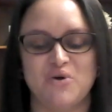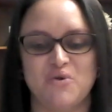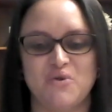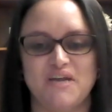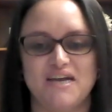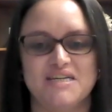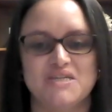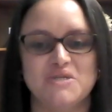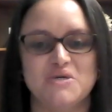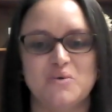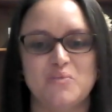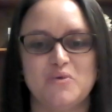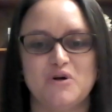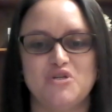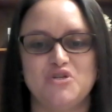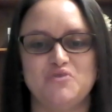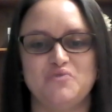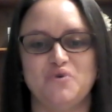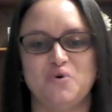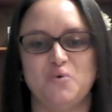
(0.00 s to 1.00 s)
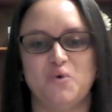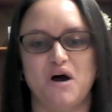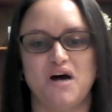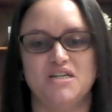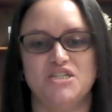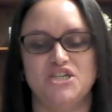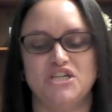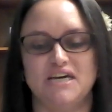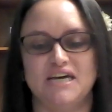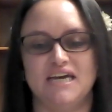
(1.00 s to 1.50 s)
Thanks so much for
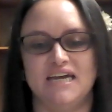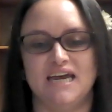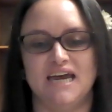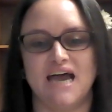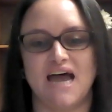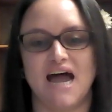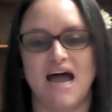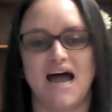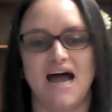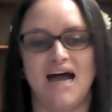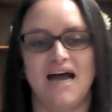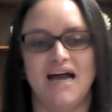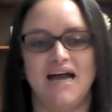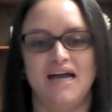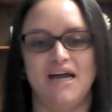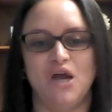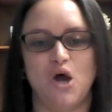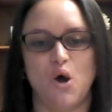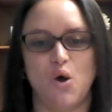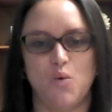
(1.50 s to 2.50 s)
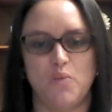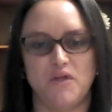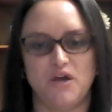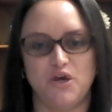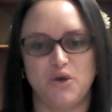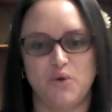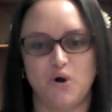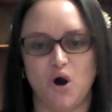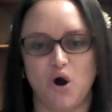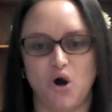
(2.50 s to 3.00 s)
watching. I hope that
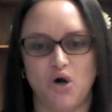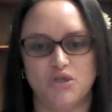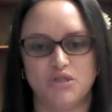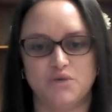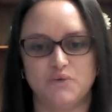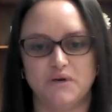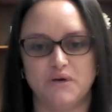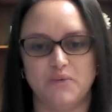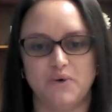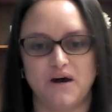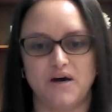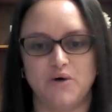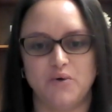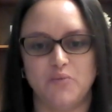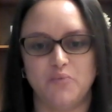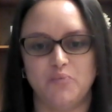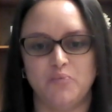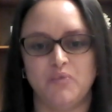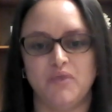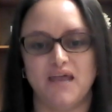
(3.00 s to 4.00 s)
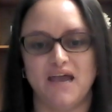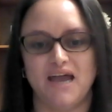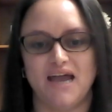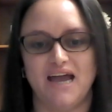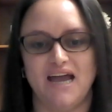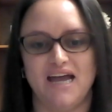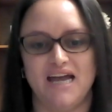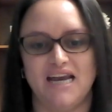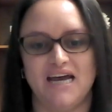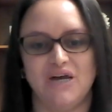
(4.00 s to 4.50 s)
you are all doing well,
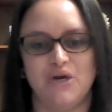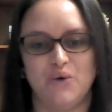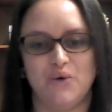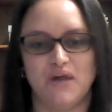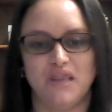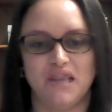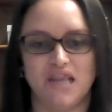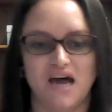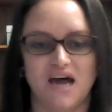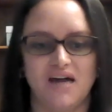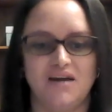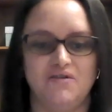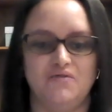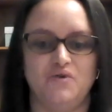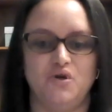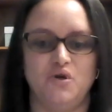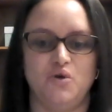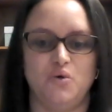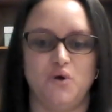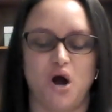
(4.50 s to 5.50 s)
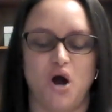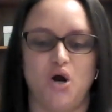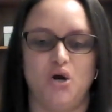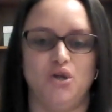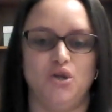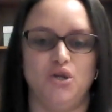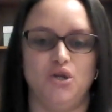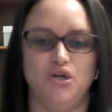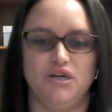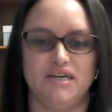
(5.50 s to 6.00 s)
and I know a lot of you are
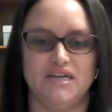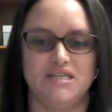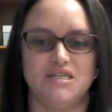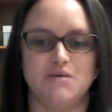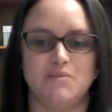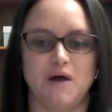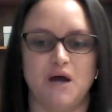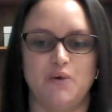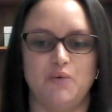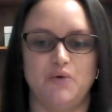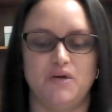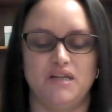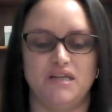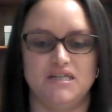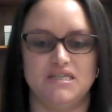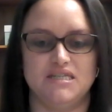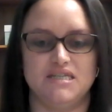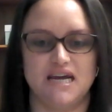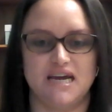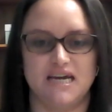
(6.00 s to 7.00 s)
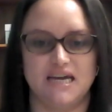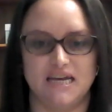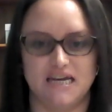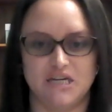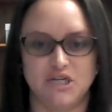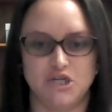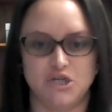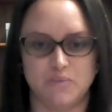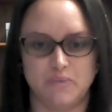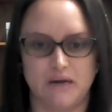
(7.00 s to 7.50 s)
looking to buy real estate
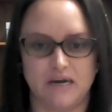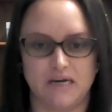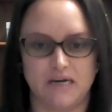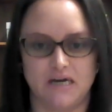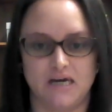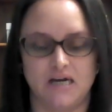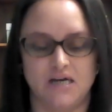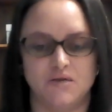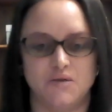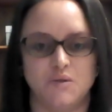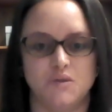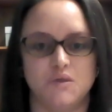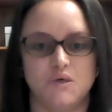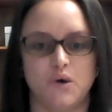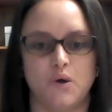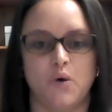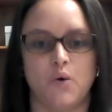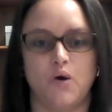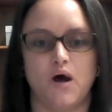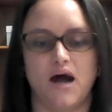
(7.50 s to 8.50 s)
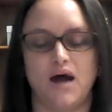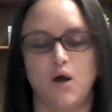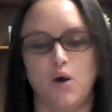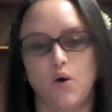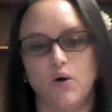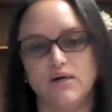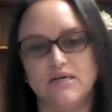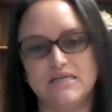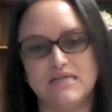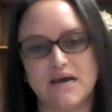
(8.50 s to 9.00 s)
in Jamaica. So I
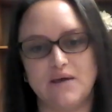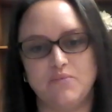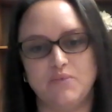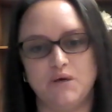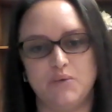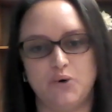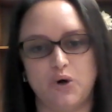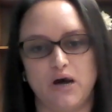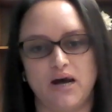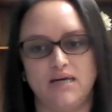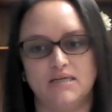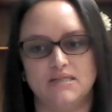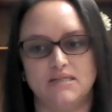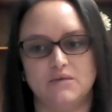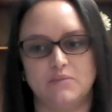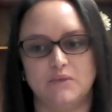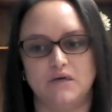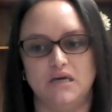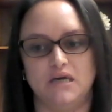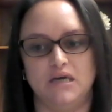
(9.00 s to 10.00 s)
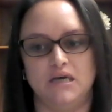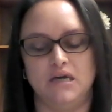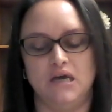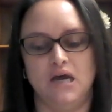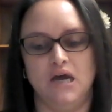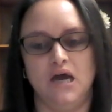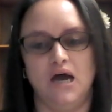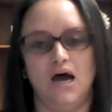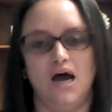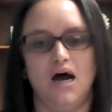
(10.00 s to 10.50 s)
always have people ask me
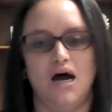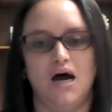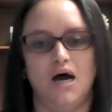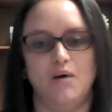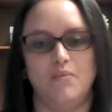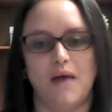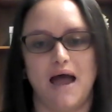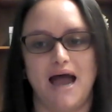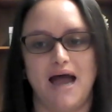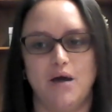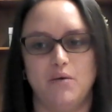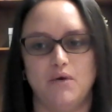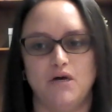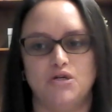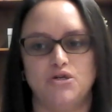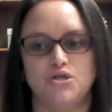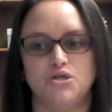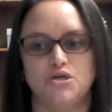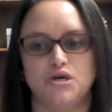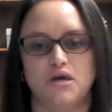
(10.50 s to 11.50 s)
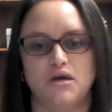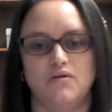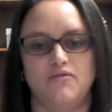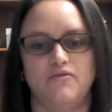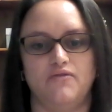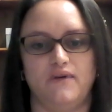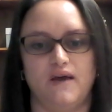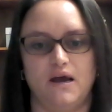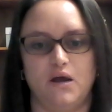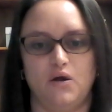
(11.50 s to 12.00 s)
how much
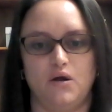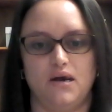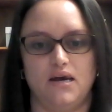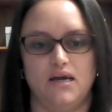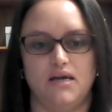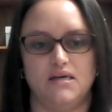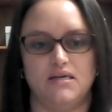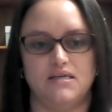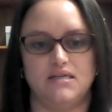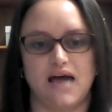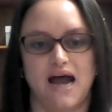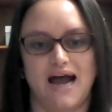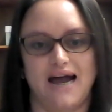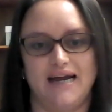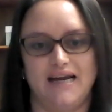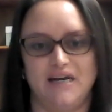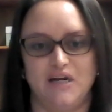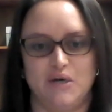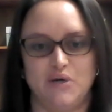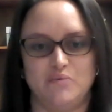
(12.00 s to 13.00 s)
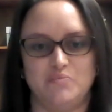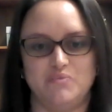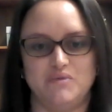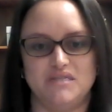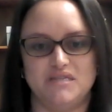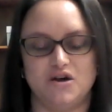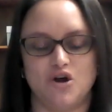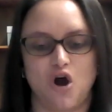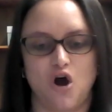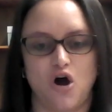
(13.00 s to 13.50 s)
various items
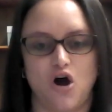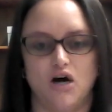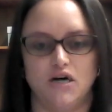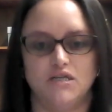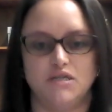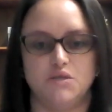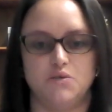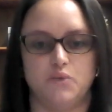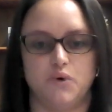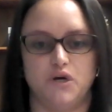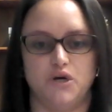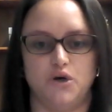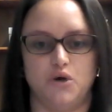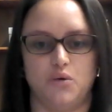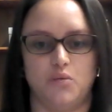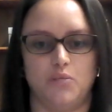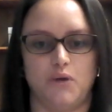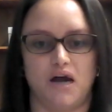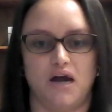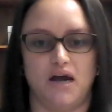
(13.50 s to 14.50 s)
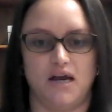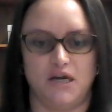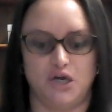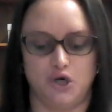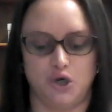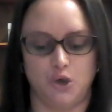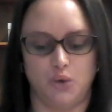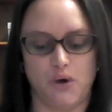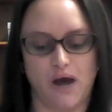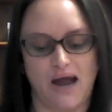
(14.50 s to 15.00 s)
cost when you're buying a
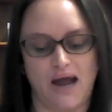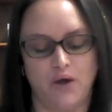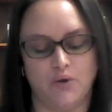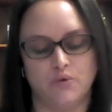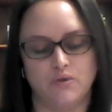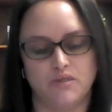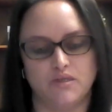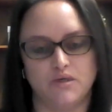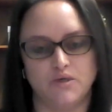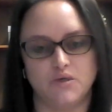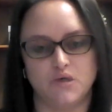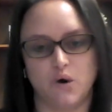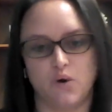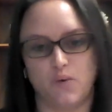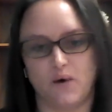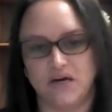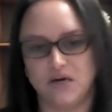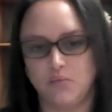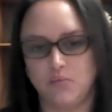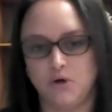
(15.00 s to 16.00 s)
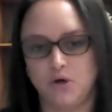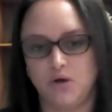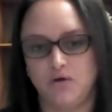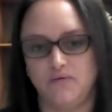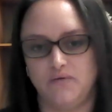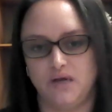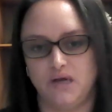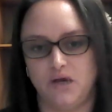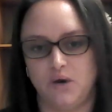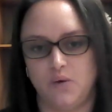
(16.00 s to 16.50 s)
new house. So I want to put a
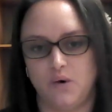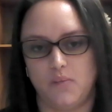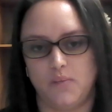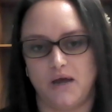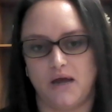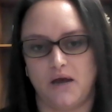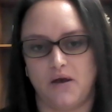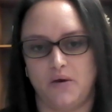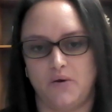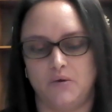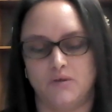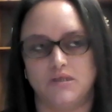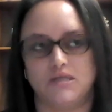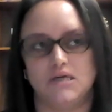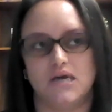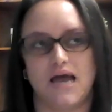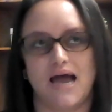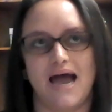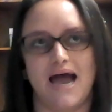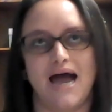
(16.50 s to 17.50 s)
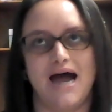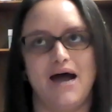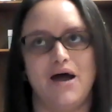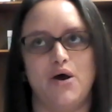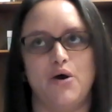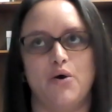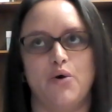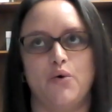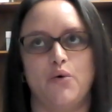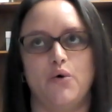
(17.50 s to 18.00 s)
video about
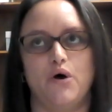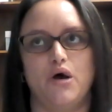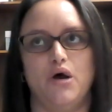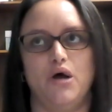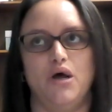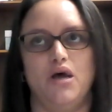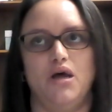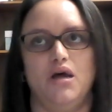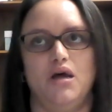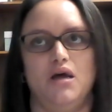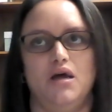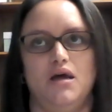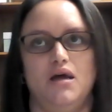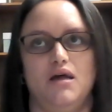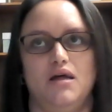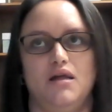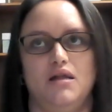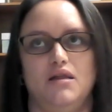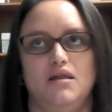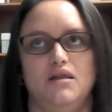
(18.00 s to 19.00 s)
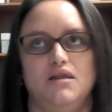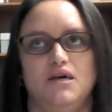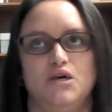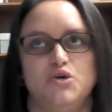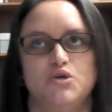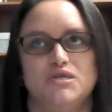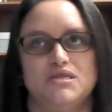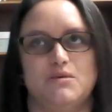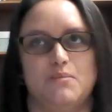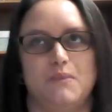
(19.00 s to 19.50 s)
how
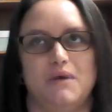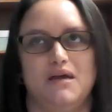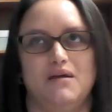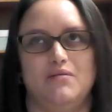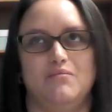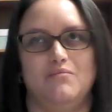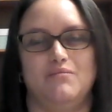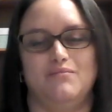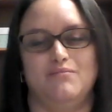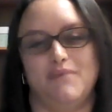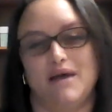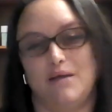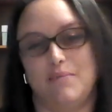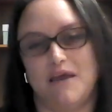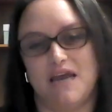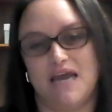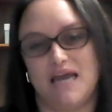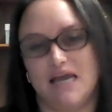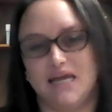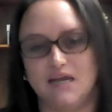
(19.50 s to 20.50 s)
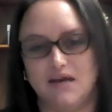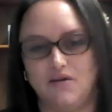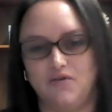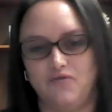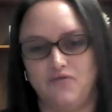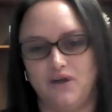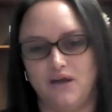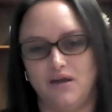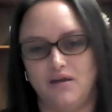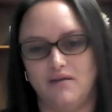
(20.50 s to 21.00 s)
there's some maybe hidden
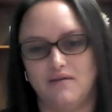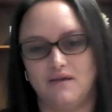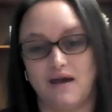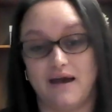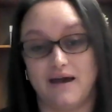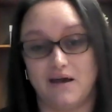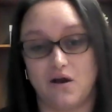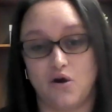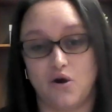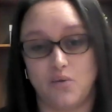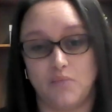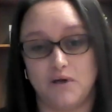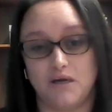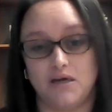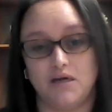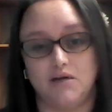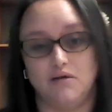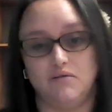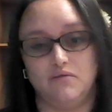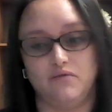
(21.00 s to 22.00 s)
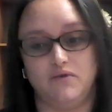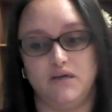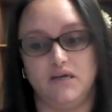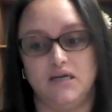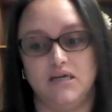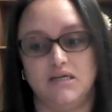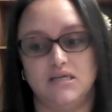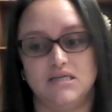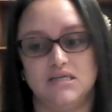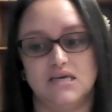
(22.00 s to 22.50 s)
fees. I call them hidden
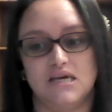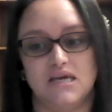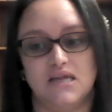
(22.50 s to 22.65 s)
fees.